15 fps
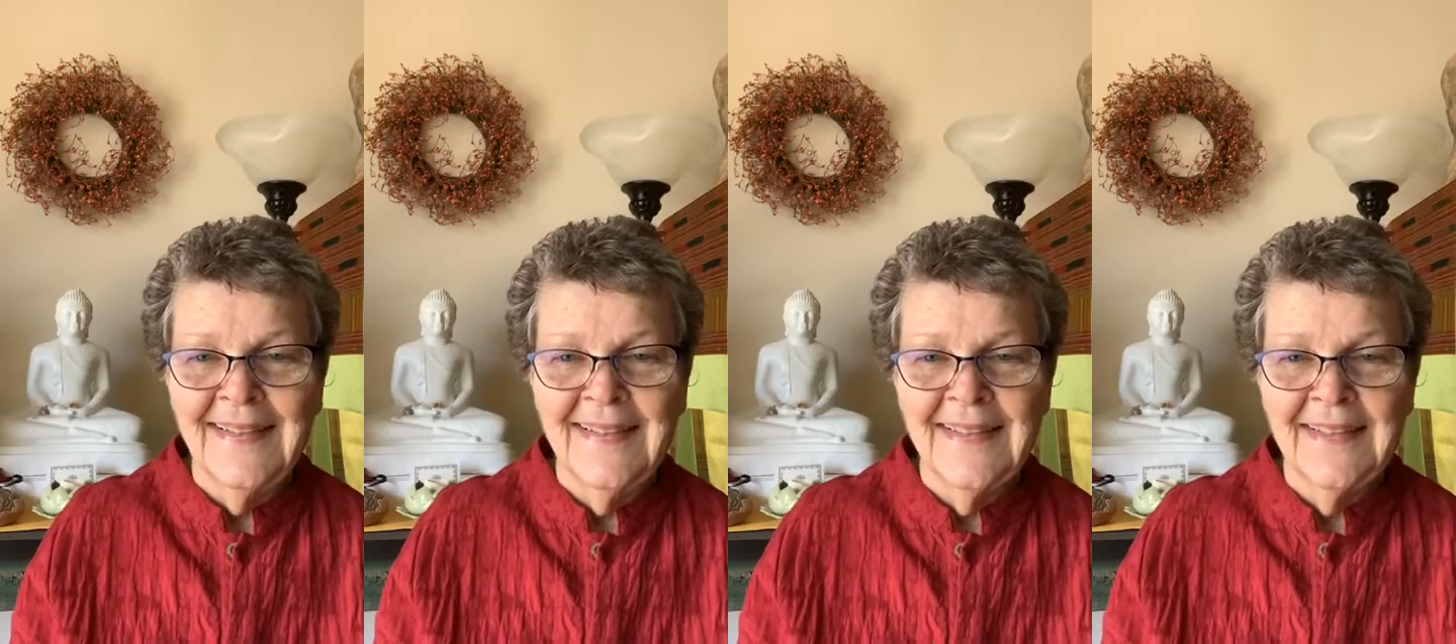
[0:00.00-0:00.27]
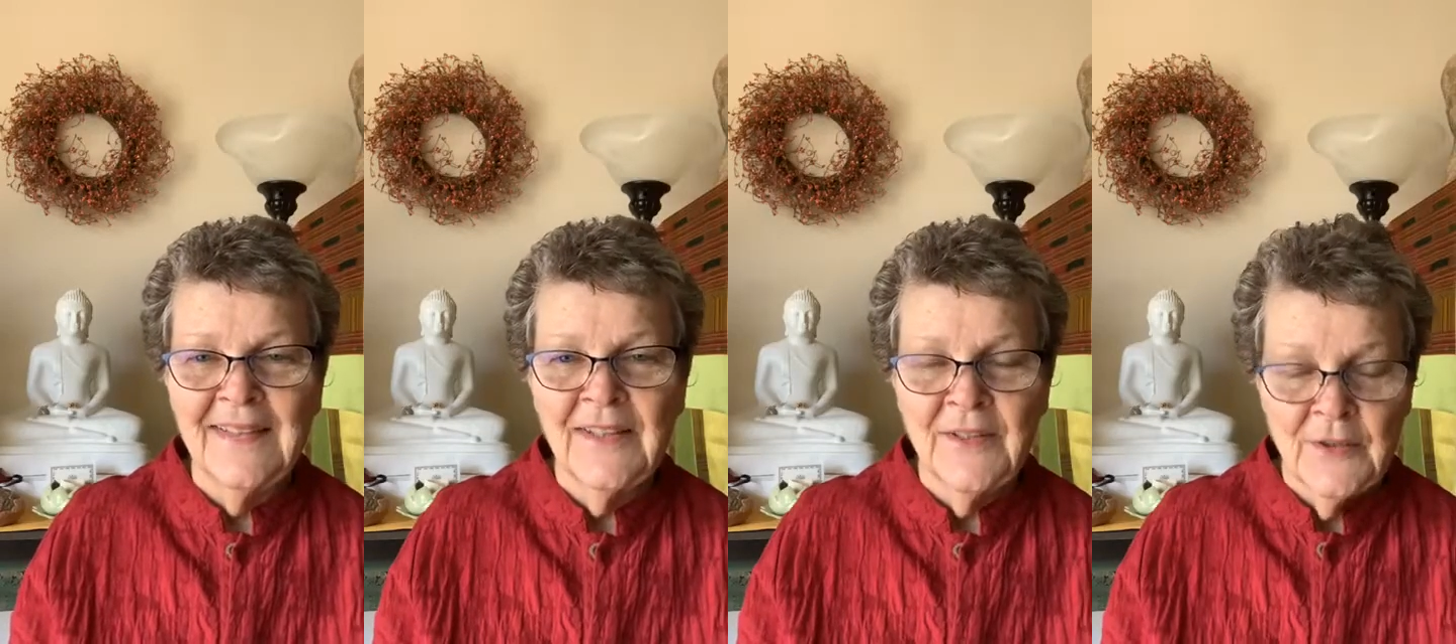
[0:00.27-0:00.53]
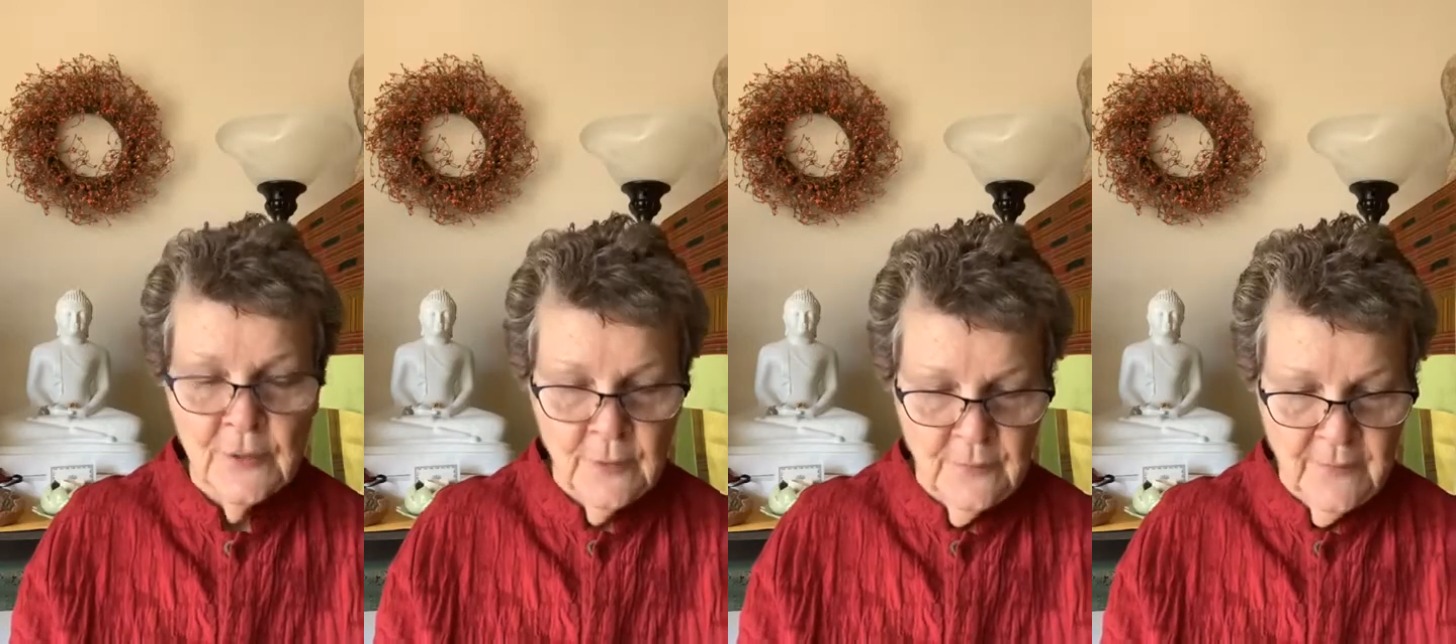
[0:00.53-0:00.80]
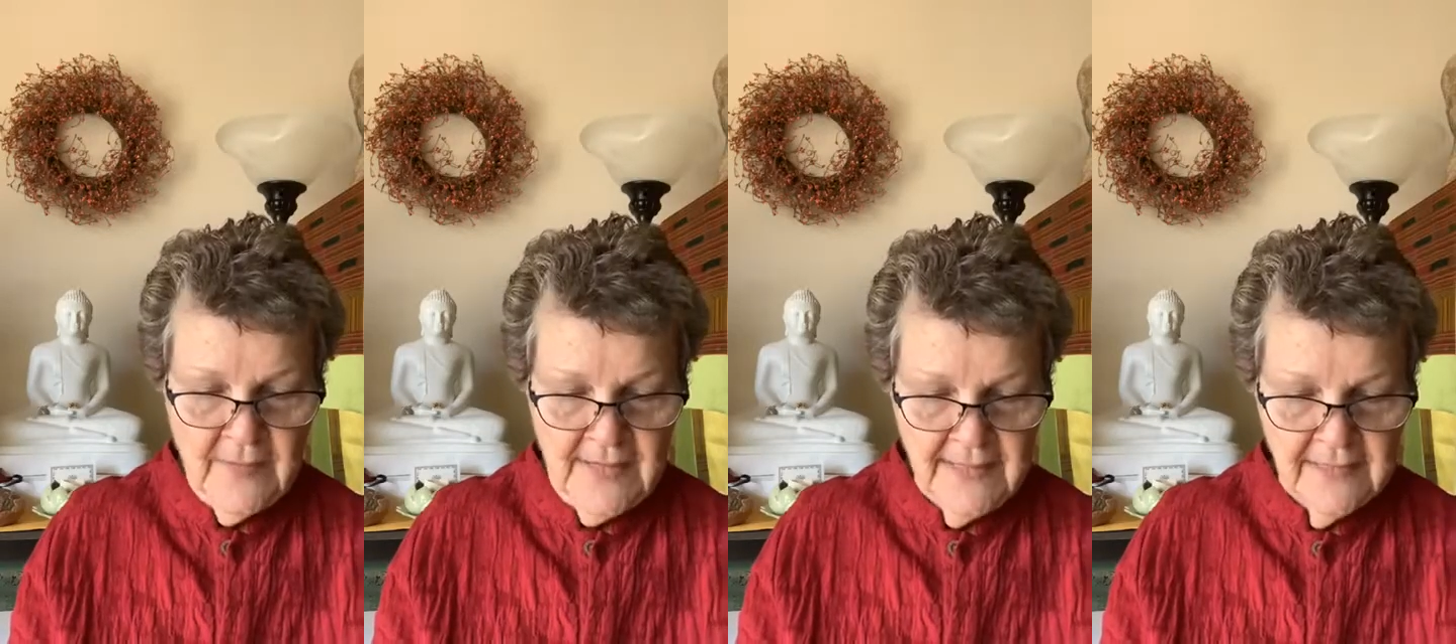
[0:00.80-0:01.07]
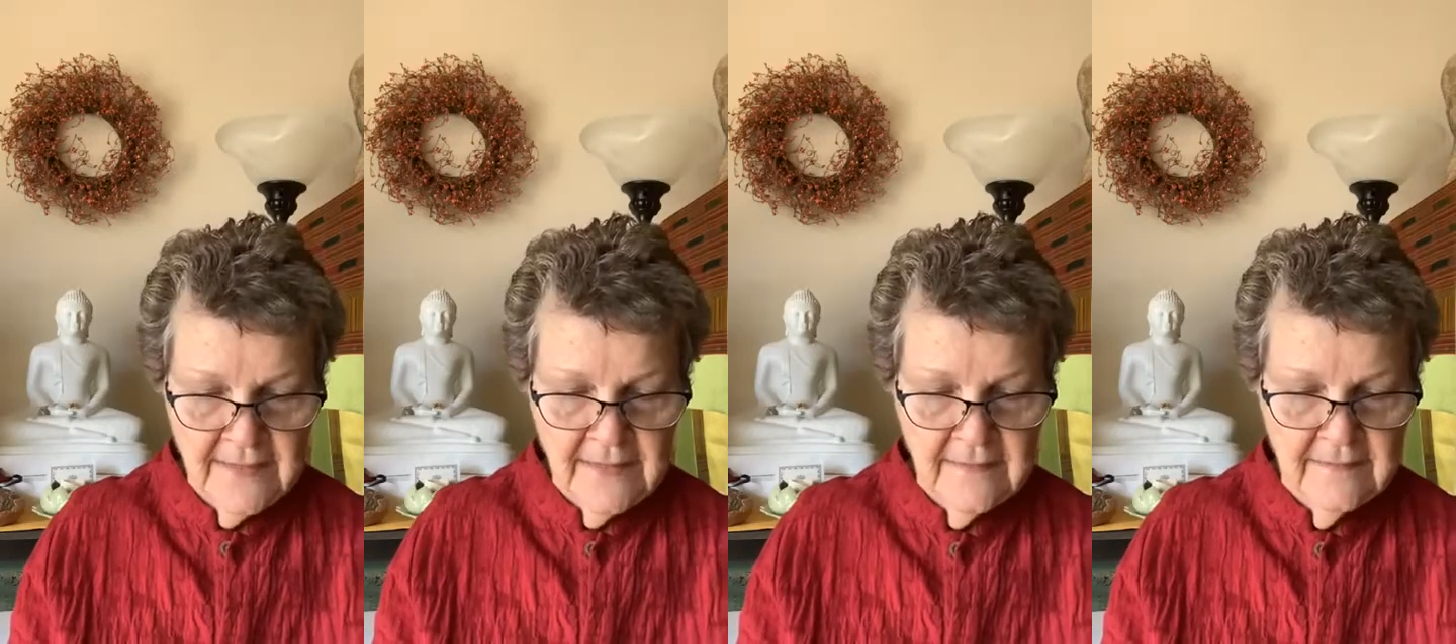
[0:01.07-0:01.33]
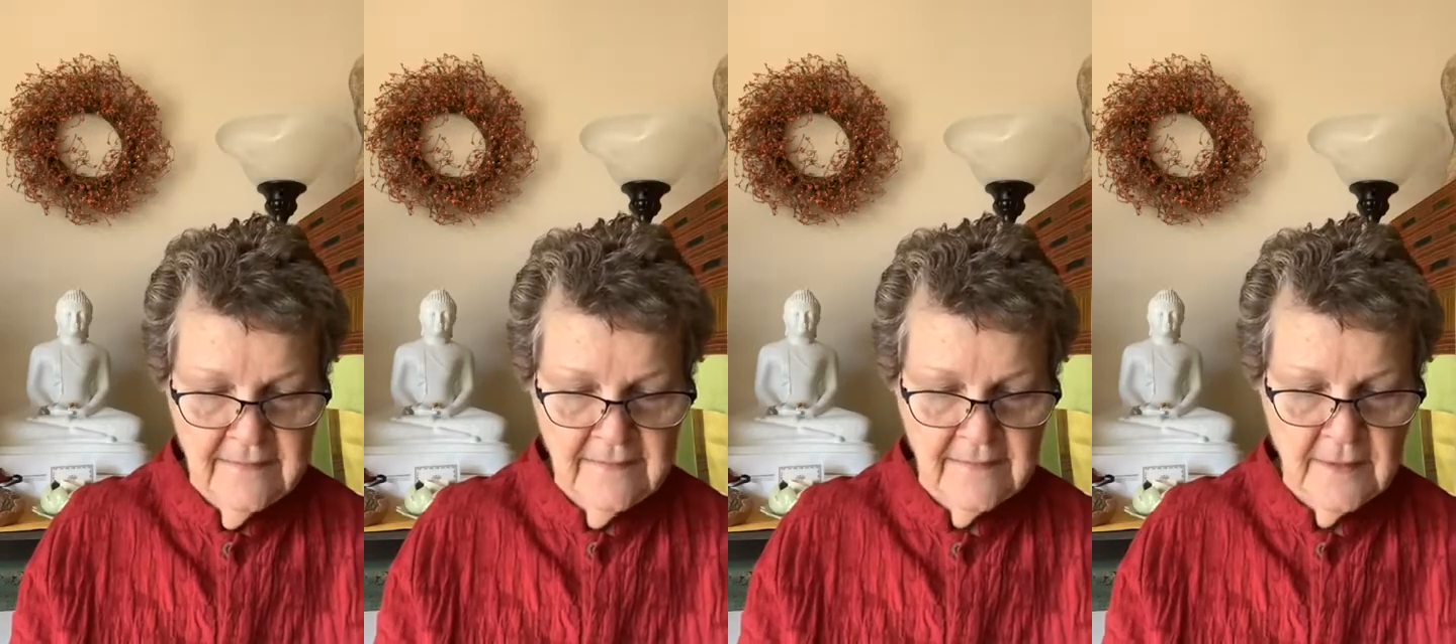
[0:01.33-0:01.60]
and you'll find
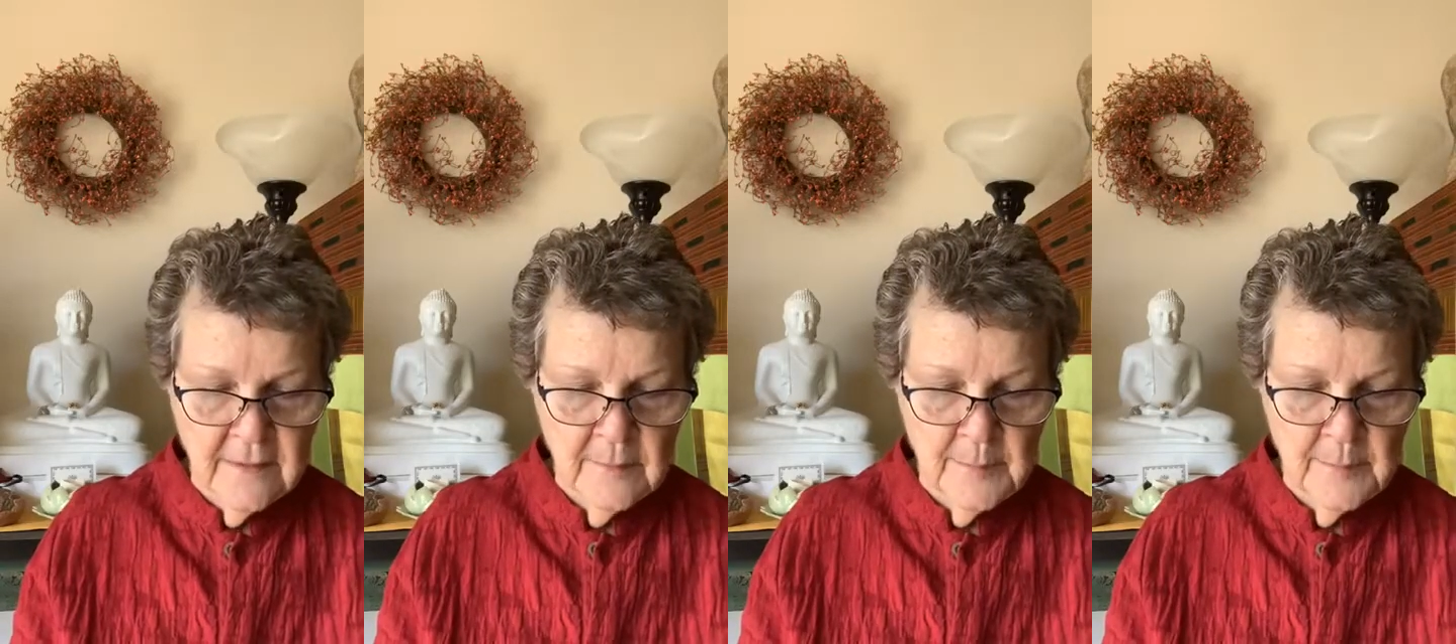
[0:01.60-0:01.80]
his